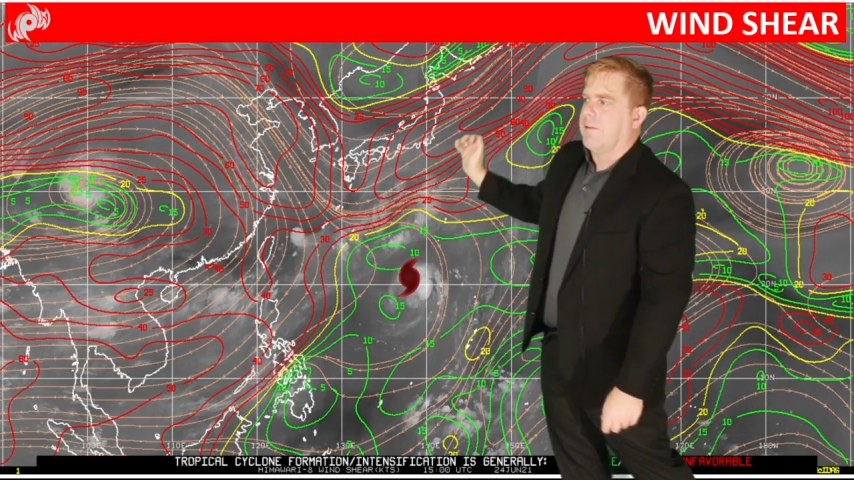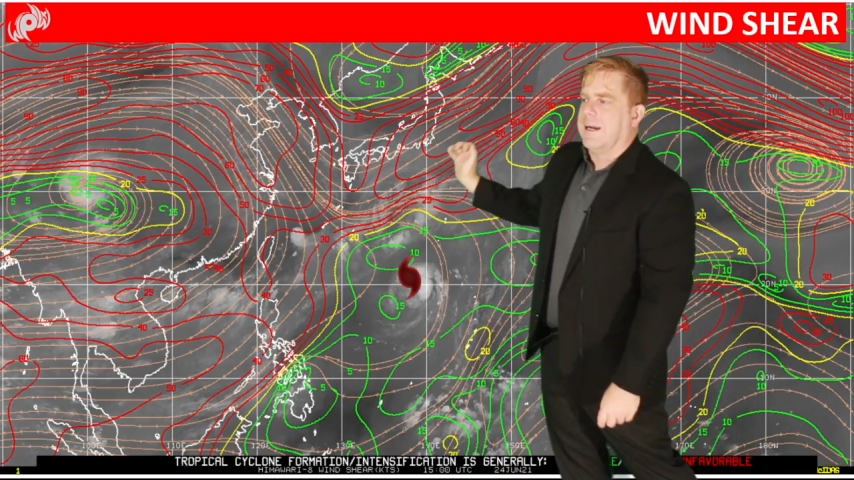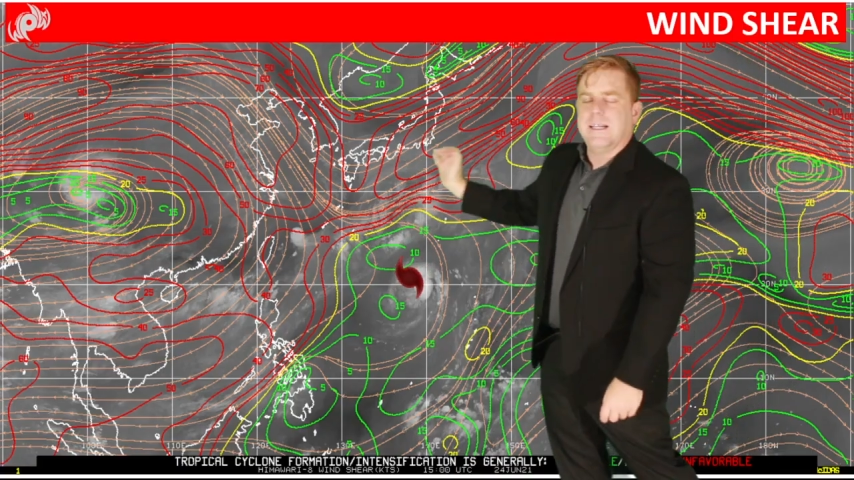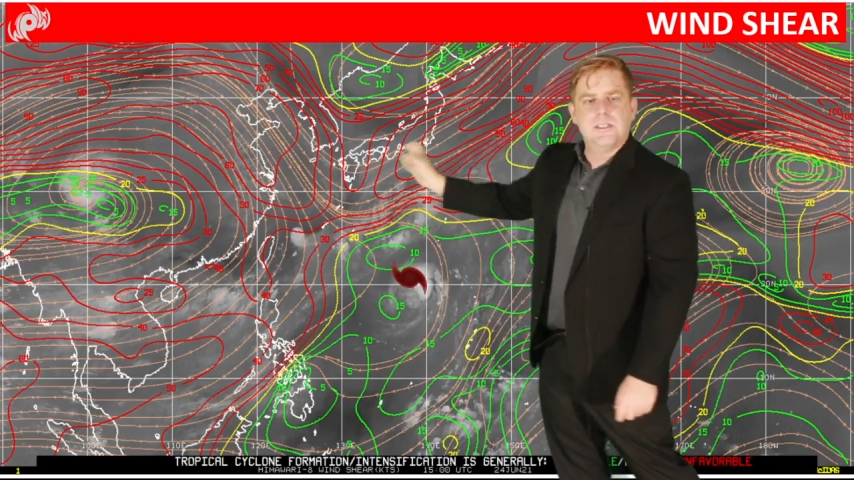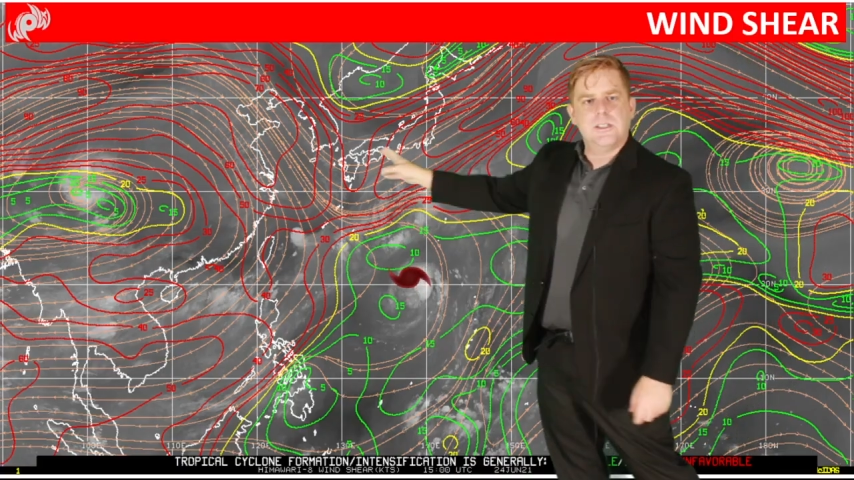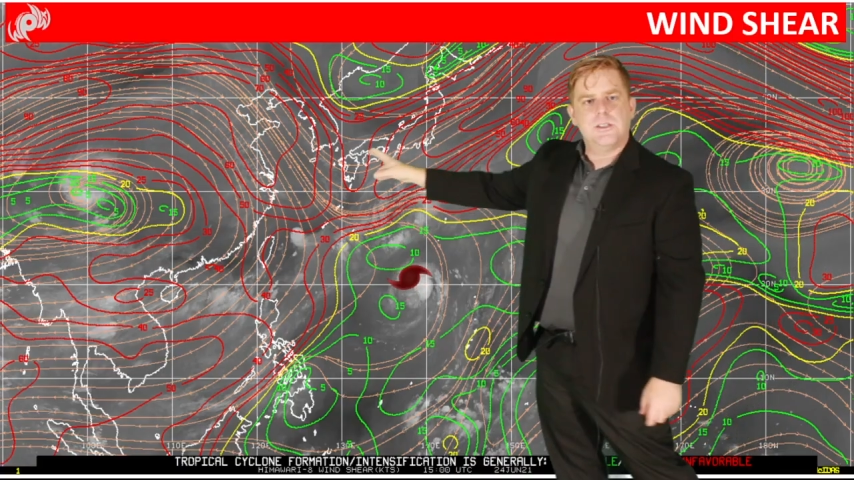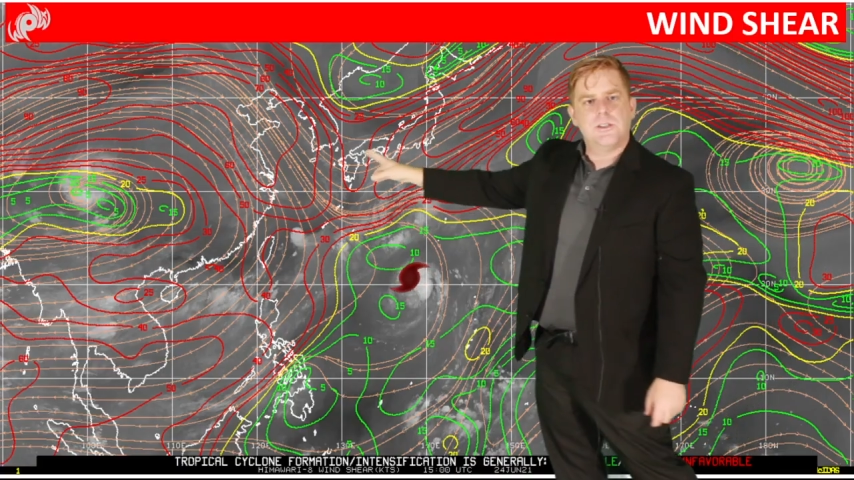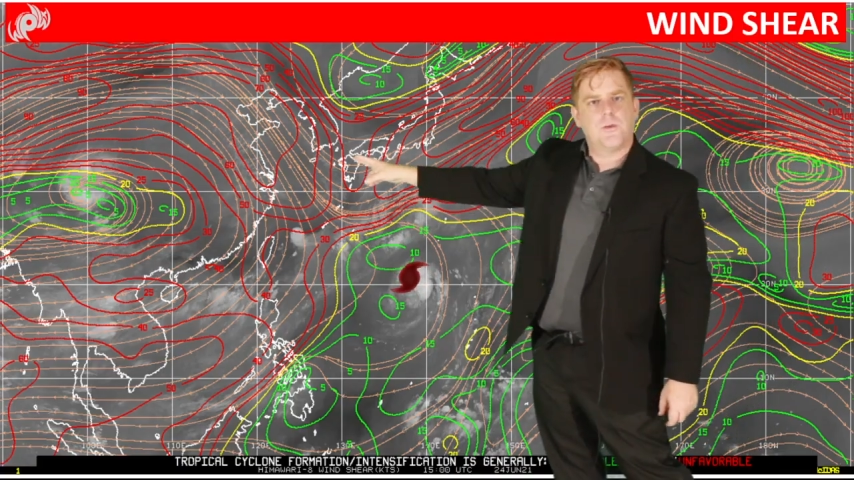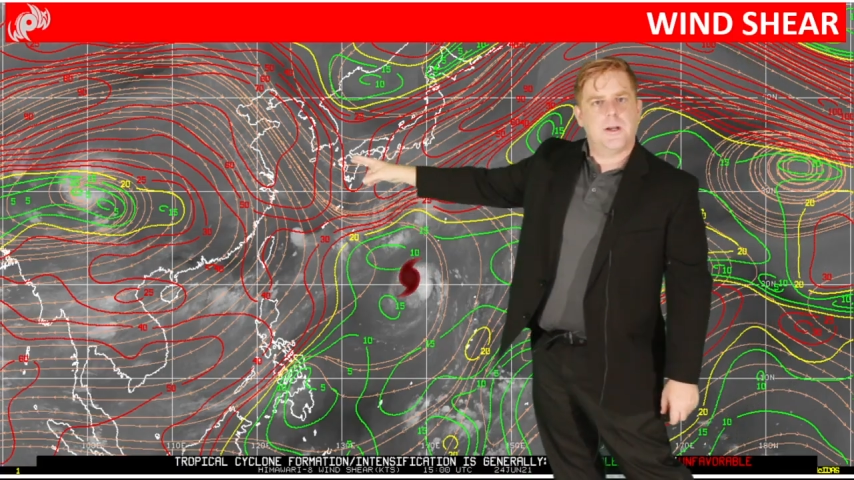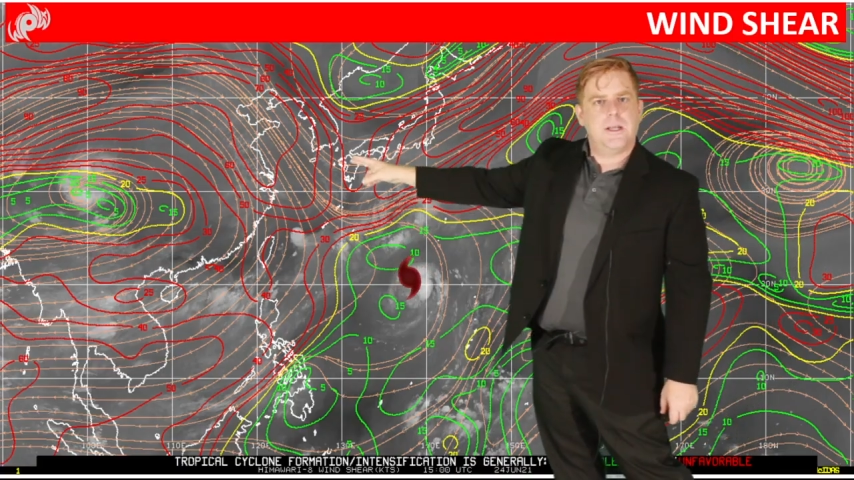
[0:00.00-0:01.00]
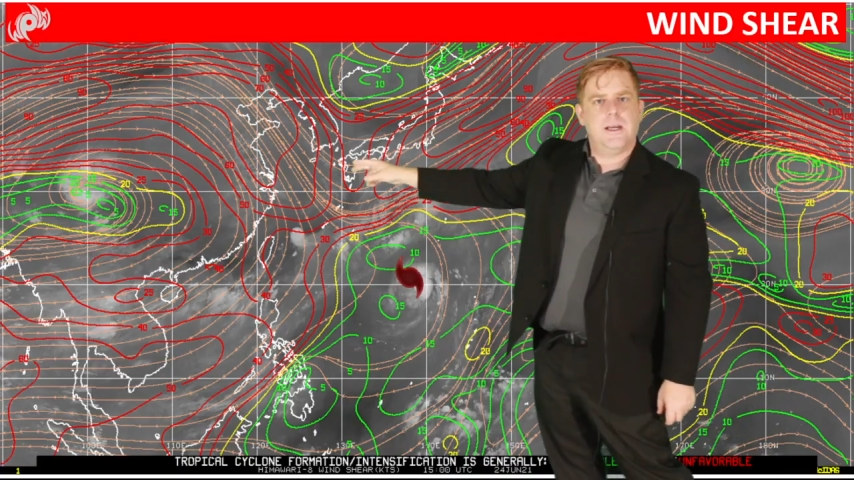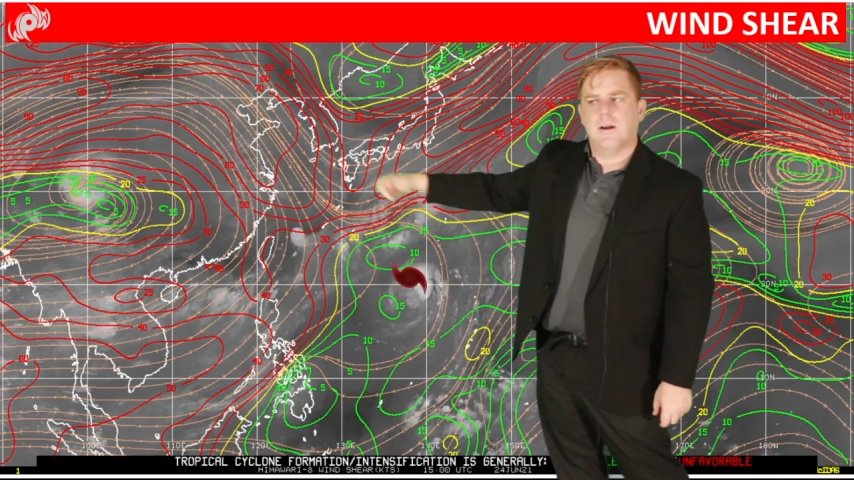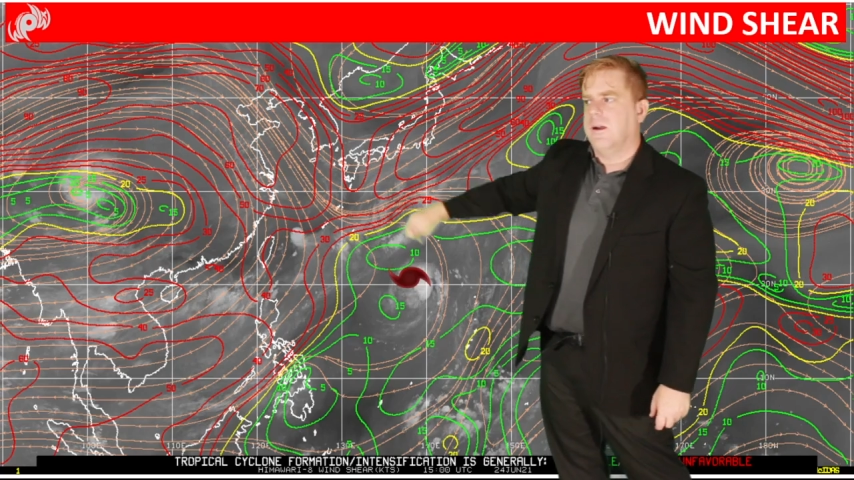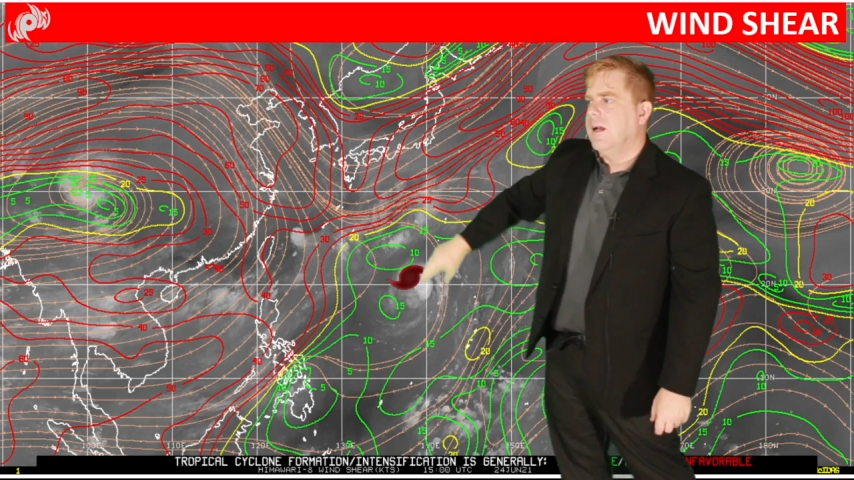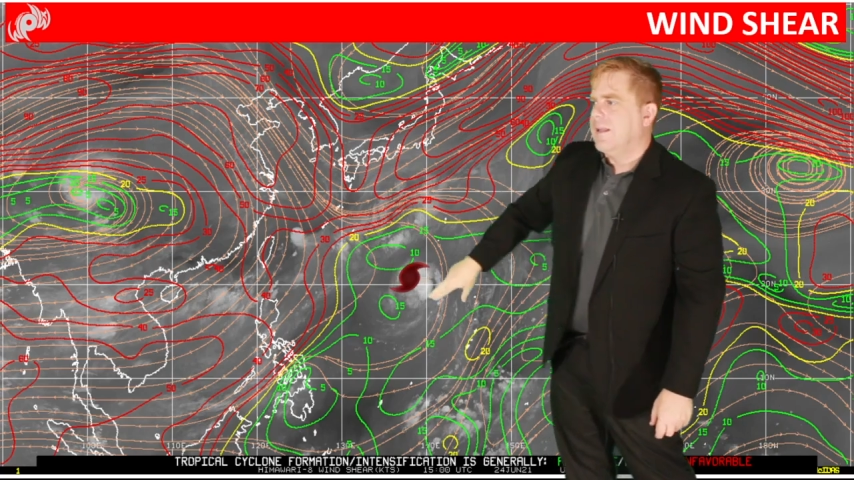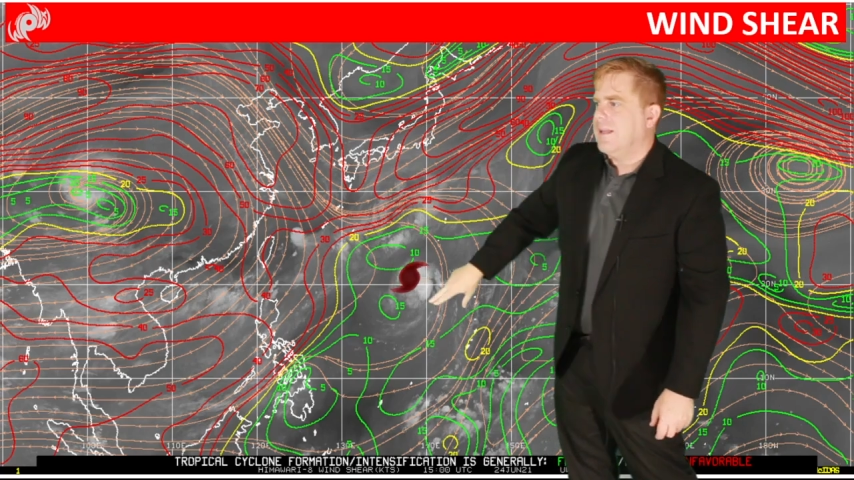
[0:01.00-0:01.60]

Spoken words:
rainy season front here.